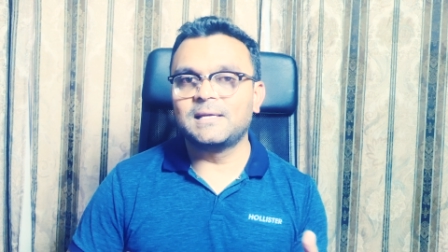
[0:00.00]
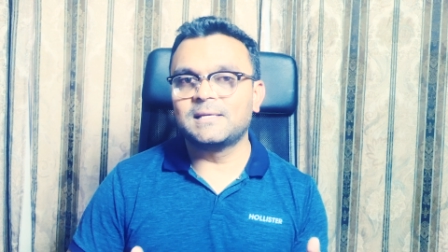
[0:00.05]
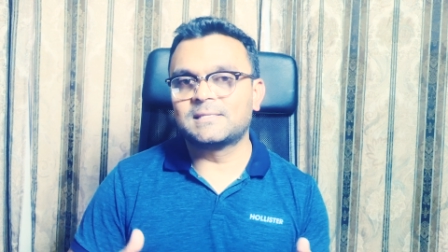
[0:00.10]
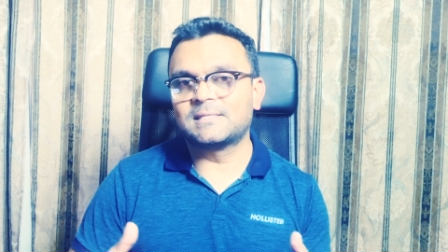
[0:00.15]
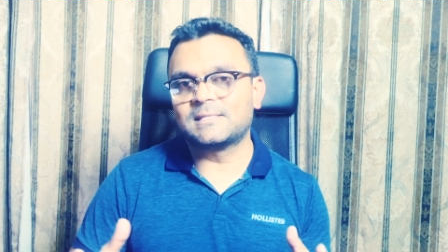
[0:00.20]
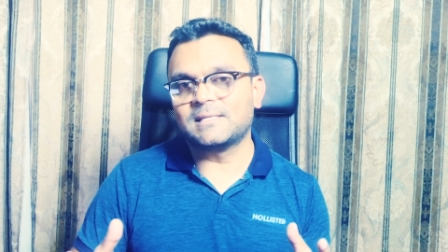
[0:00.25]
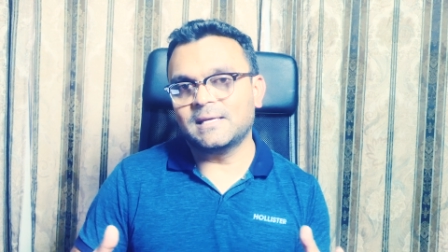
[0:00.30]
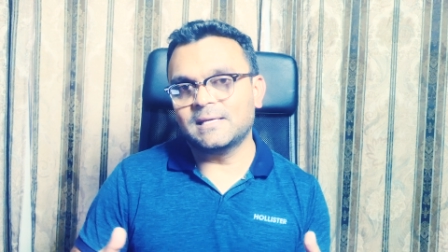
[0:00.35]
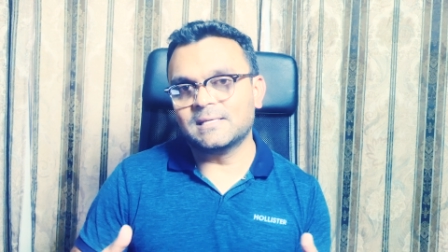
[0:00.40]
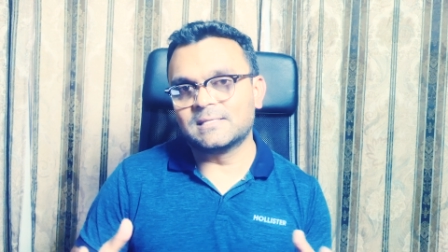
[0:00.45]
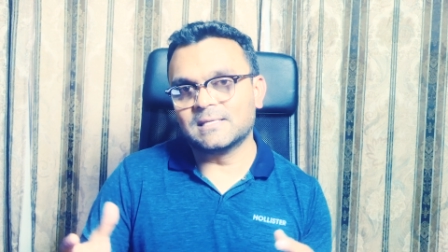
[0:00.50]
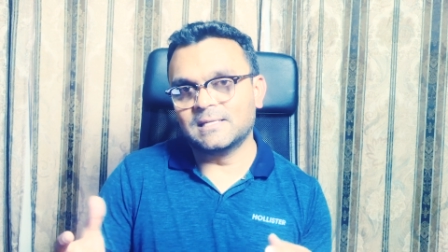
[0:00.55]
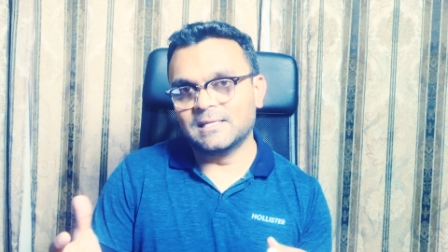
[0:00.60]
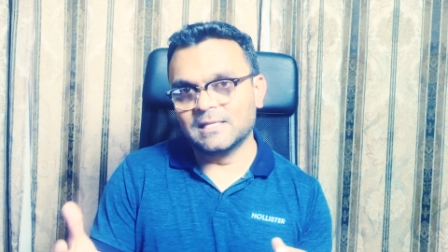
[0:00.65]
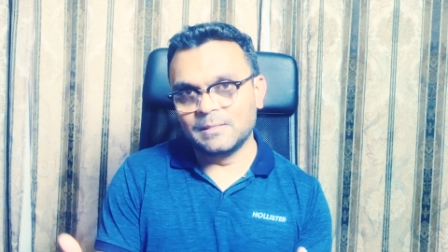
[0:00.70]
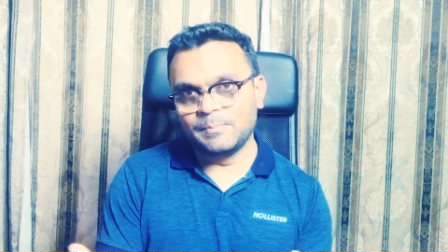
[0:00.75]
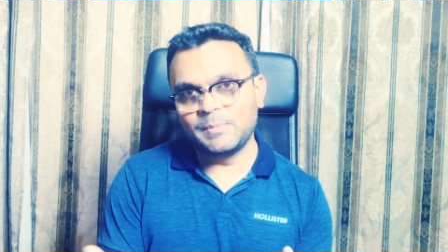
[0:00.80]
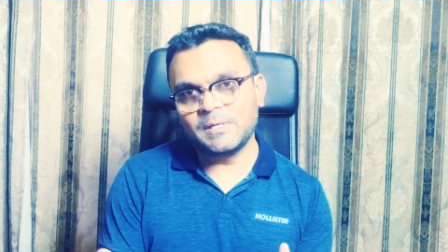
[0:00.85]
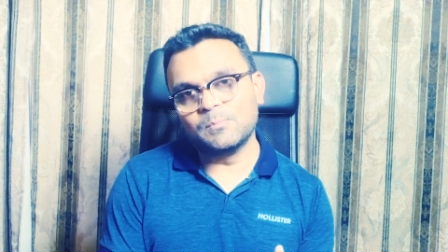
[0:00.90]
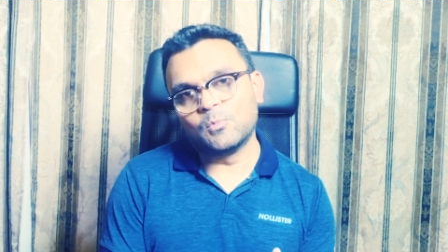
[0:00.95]
list is a
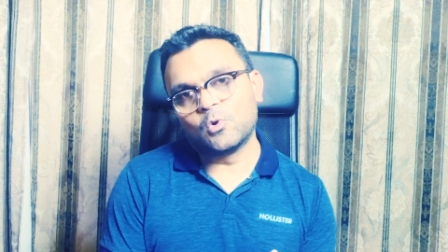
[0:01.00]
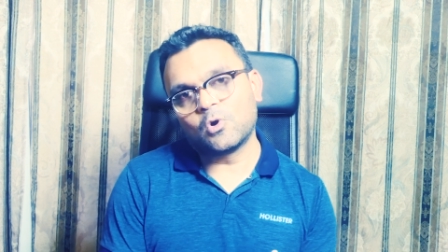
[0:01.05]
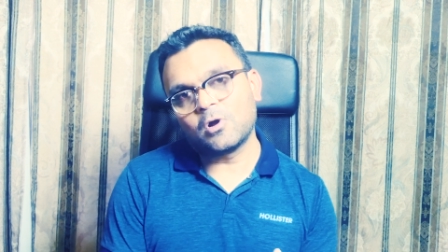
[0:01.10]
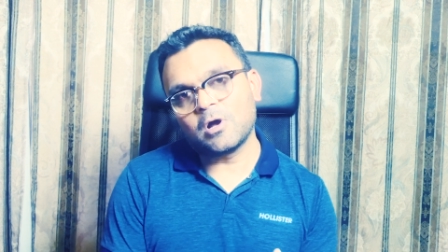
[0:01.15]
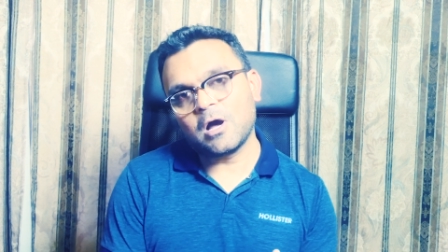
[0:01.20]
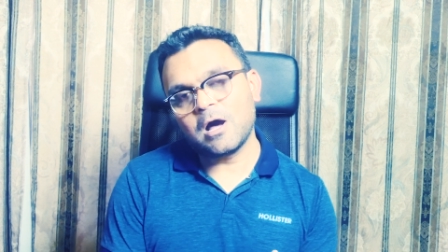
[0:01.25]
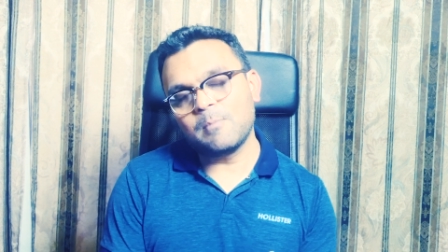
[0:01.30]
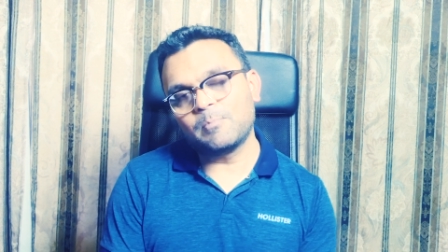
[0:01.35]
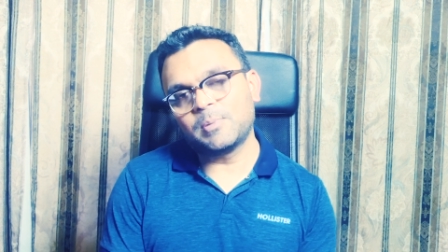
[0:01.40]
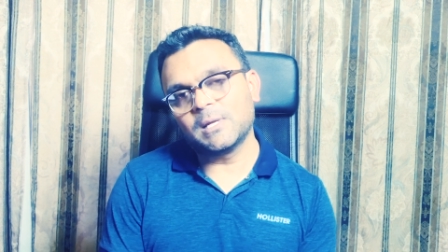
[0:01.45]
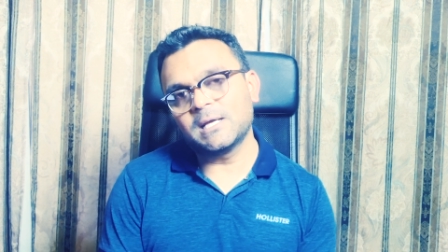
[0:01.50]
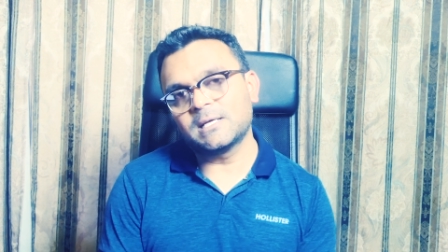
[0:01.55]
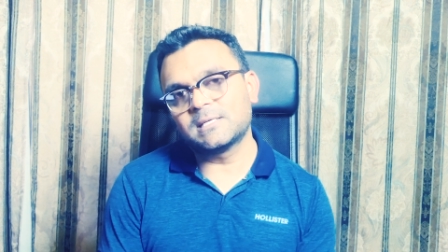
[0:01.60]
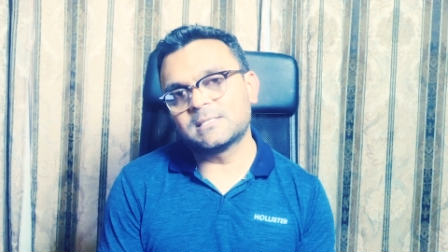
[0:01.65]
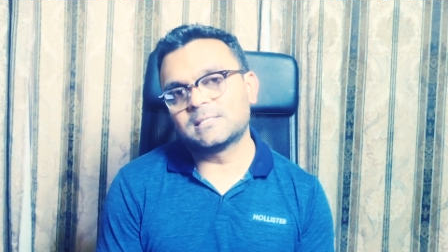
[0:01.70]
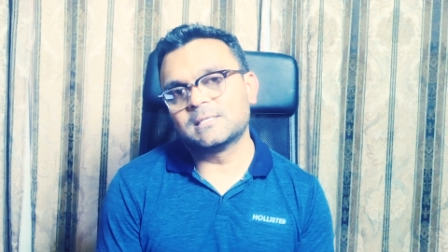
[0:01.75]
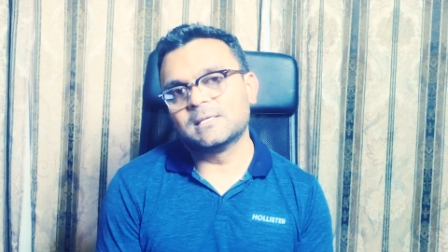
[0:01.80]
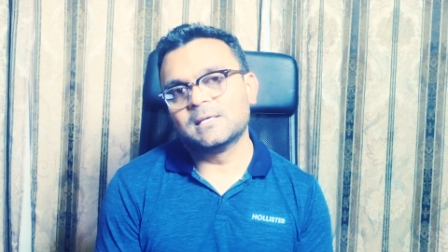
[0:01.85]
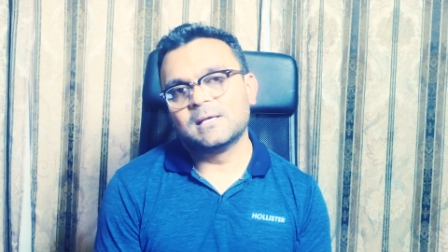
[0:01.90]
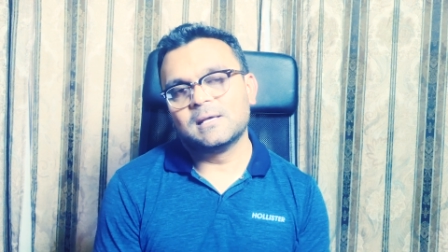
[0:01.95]
little bit more
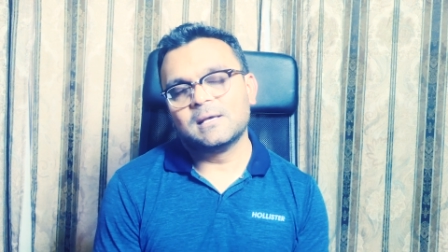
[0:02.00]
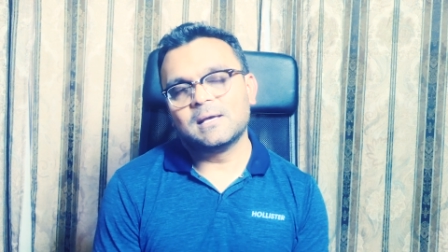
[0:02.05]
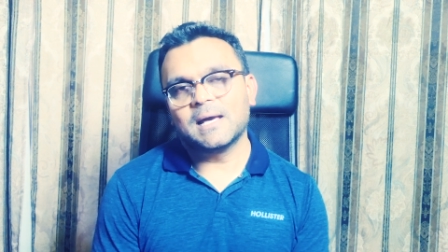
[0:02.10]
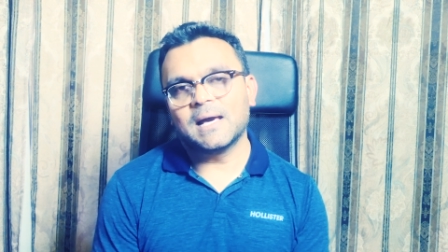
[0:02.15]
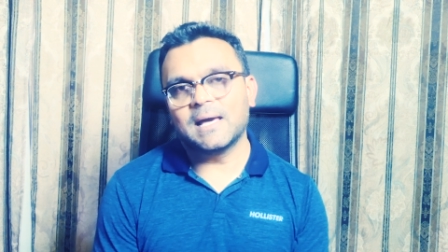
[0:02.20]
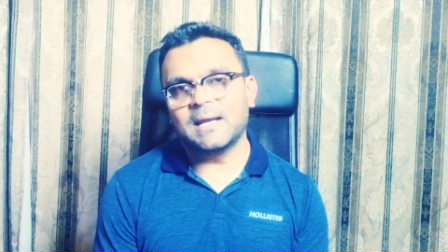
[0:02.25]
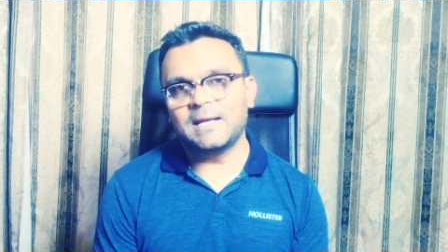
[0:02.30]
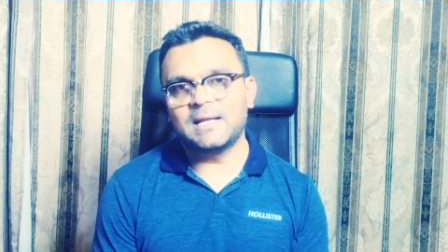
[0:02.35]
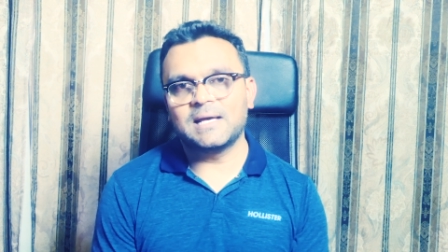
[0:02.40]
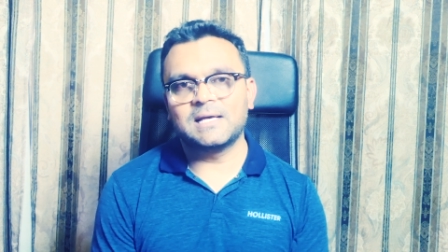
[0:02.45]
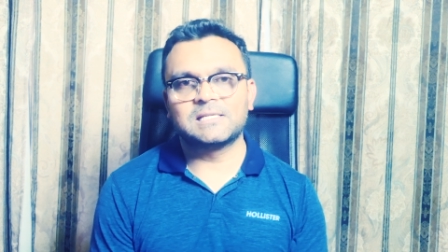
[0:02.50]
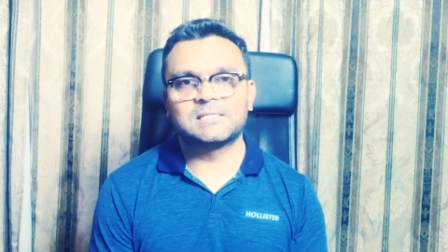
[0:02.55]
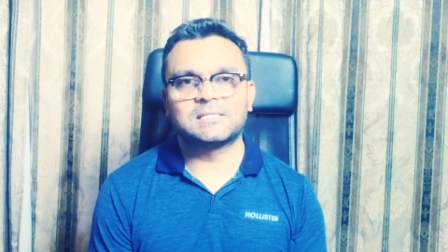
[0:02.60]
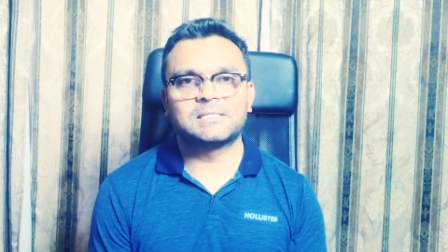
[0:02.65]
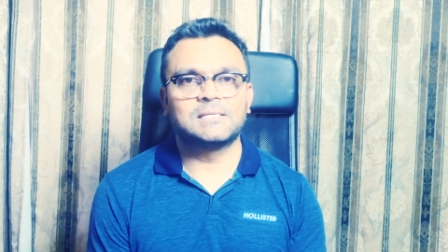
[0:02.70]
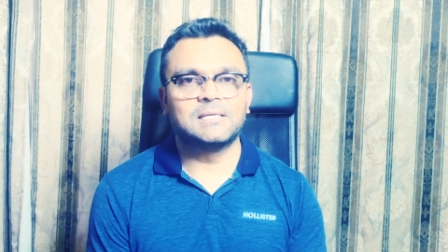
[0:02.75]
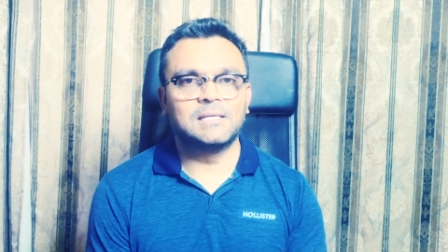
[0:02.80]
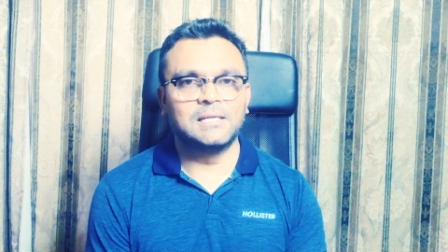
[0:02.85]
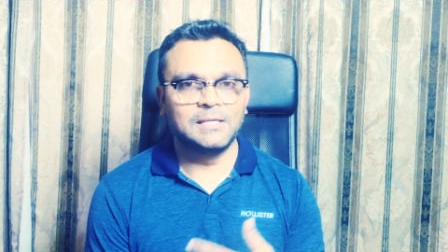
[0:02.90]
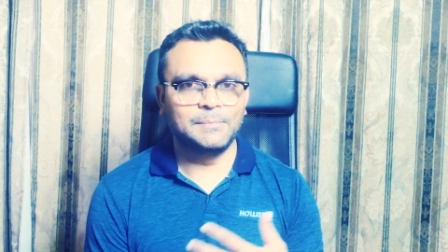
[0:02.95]
complex, and it
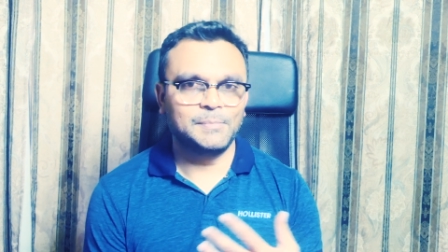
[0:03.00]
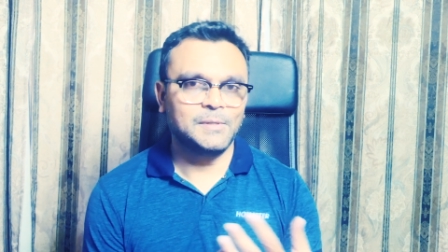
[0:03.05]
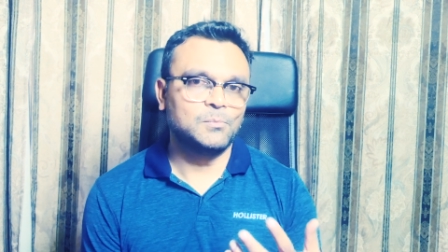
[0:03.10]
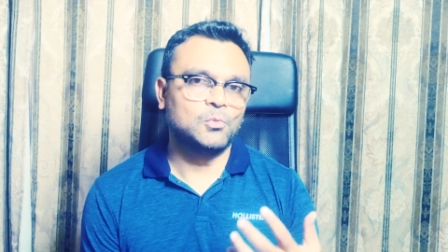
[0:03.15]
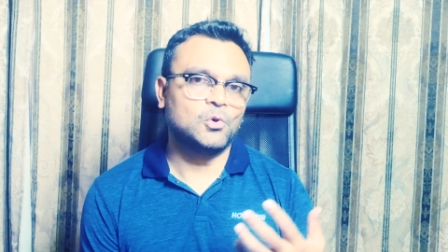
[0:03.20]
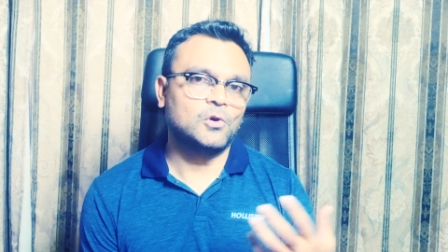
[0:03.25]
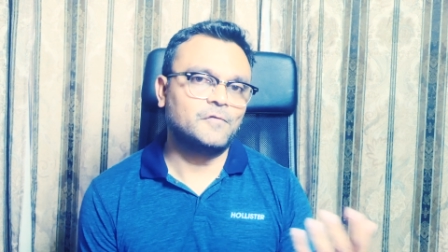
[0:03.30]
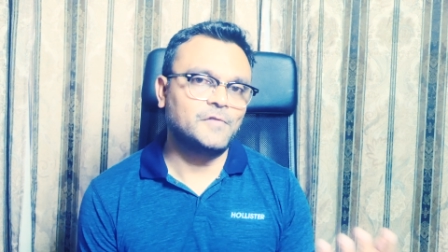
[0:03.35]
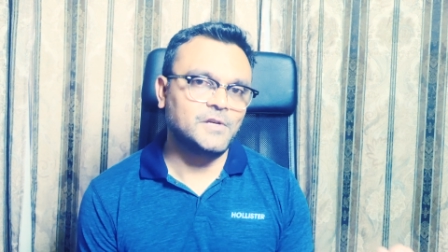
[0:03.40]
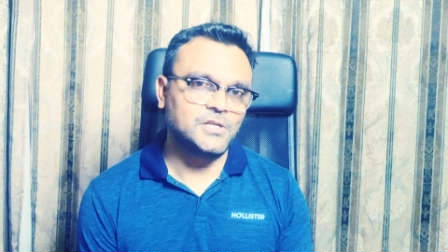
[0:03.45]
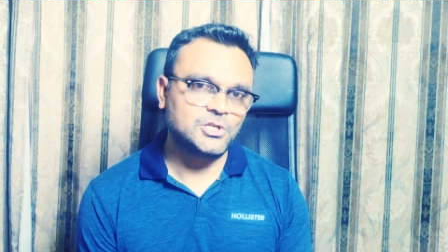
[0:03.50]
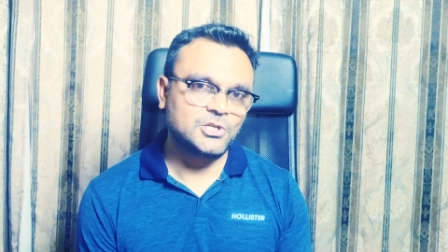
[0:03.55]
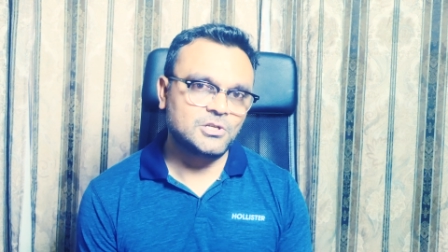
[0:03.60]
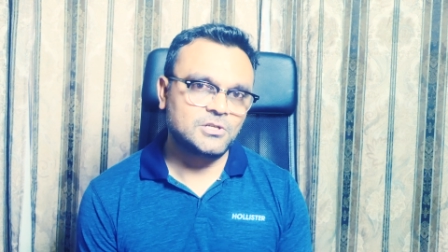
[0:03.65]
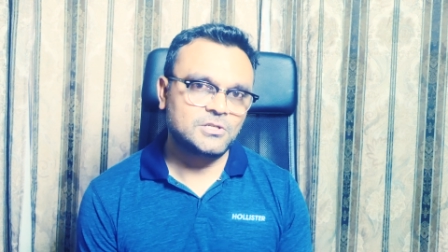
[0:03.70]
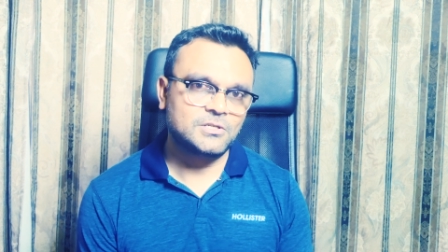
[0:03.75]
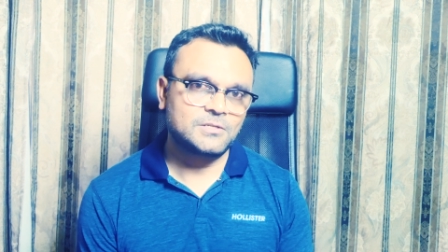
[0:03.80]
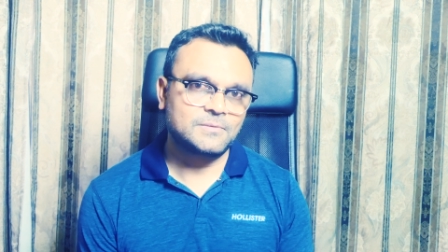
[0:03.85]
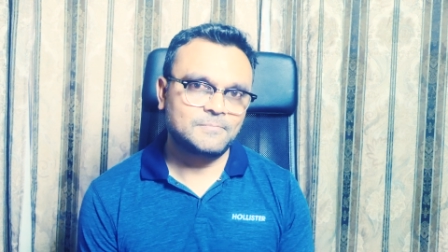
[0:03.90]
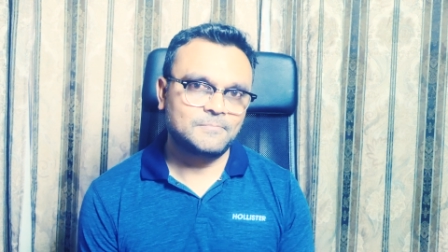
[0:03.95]
has a little bit more
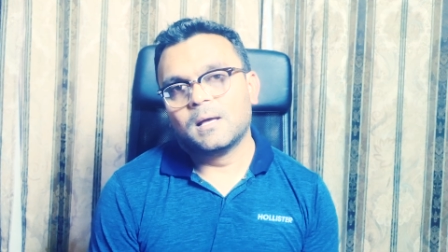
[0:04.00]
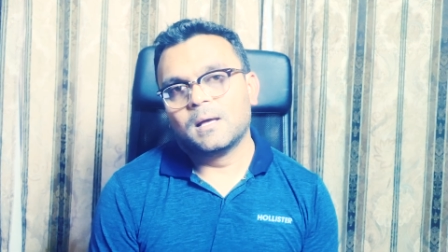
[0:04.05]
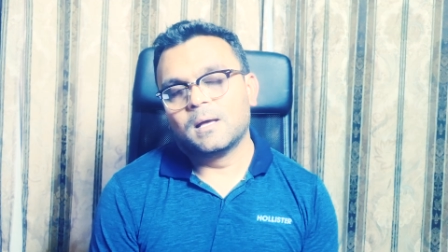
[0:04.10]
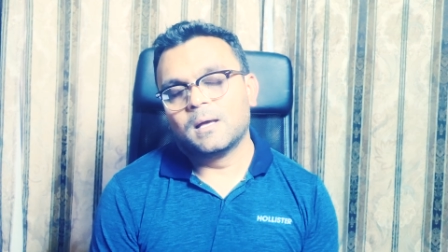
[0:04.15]
features.